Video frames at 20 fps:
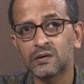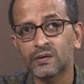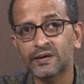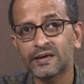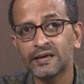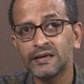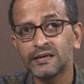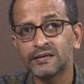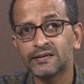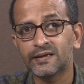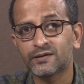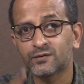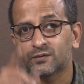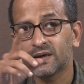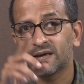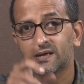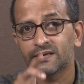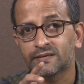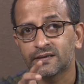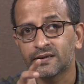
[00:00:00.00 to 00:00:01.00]
Okay? That
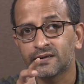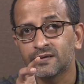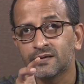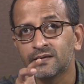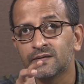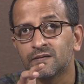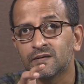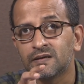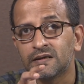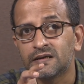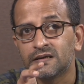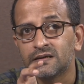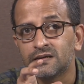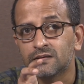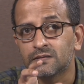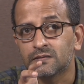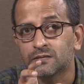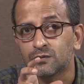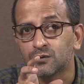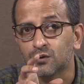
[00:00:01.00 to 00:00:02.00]
is why I said it
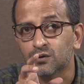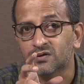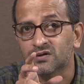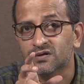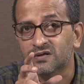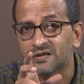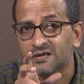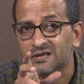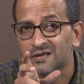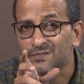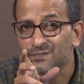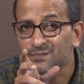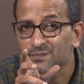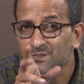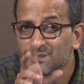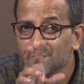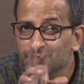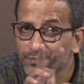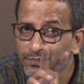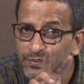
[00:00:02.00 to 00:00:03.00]
is not
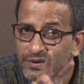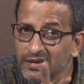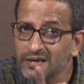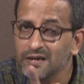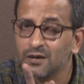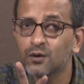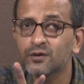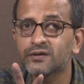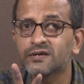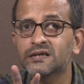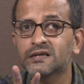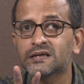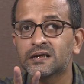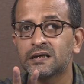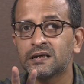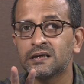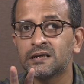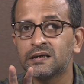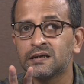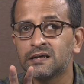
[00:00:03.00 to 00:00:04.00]
simply
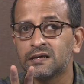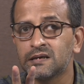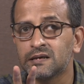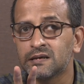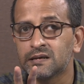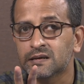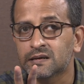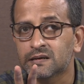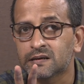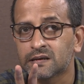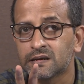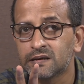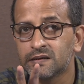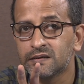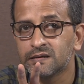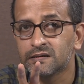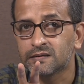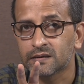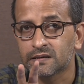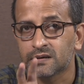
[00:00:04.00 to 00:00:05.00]
logically
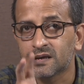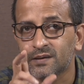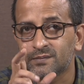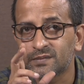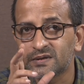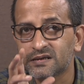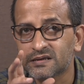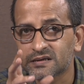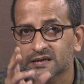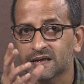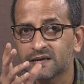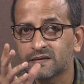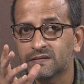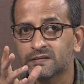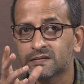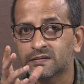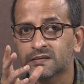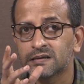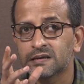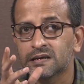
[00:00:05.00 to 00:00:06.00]
conditioned. I mean,
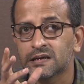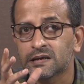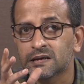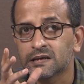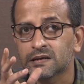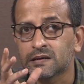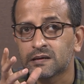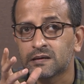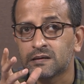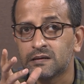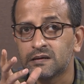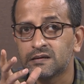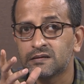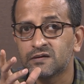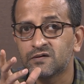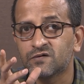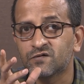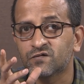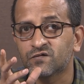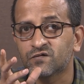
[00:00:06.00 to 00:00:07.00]
science uh,
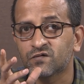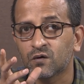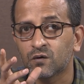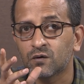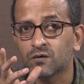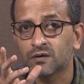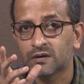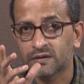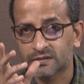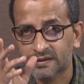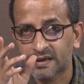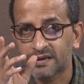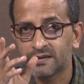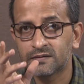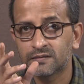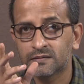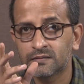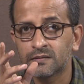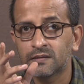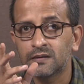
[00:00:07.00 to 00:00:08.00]
does not follow, uh,
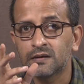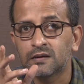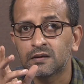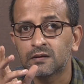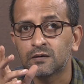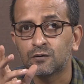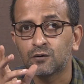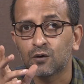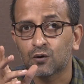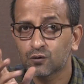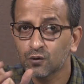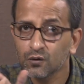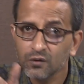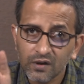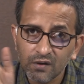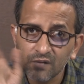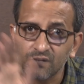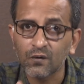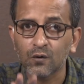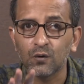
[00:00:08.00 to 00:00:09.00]
science uh, not
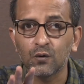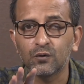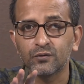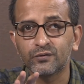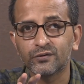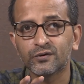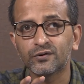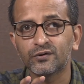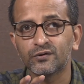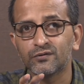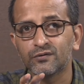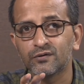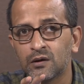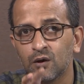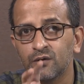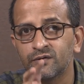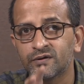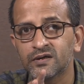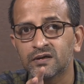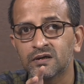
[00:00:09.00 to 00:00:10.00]
only follows
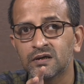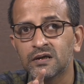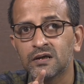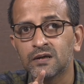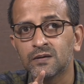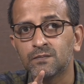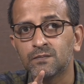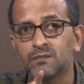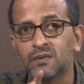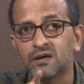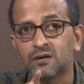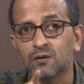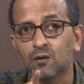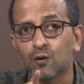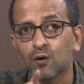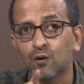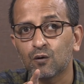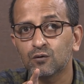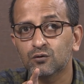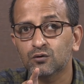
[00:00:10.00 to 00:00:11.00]
logic, but
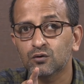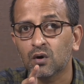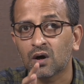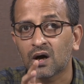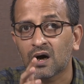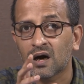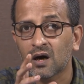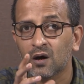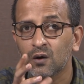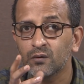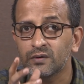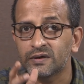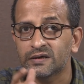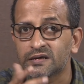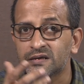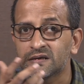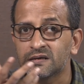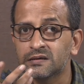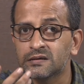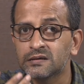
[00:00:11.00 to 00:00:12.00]
also how
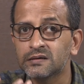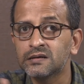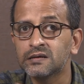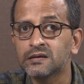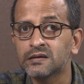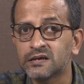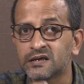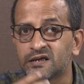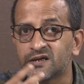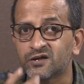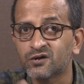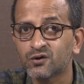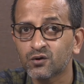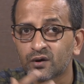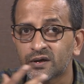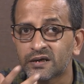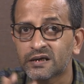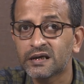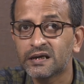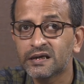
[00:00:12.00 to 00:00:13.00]
it is
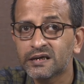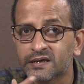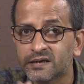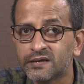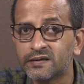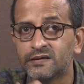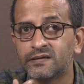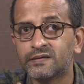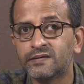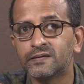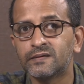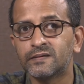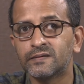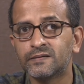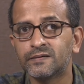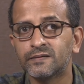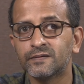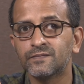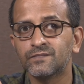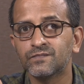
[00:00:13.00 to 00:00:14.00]
historically
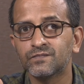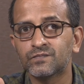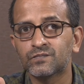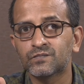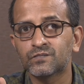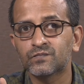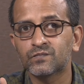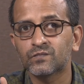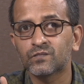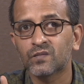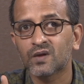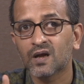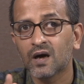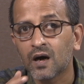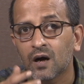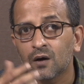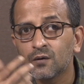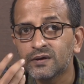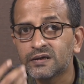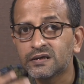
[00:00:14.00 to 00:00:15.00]
conditioned,
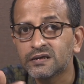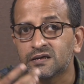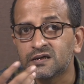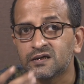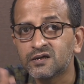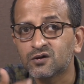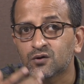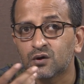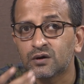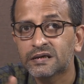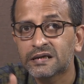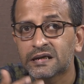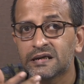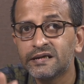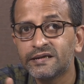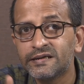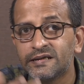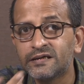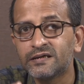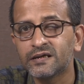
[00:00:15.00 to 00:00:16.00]
how it is
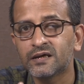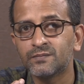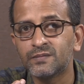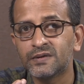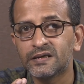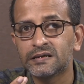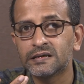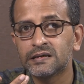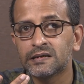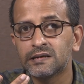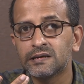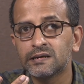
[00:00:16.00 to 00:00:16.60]
historically determined.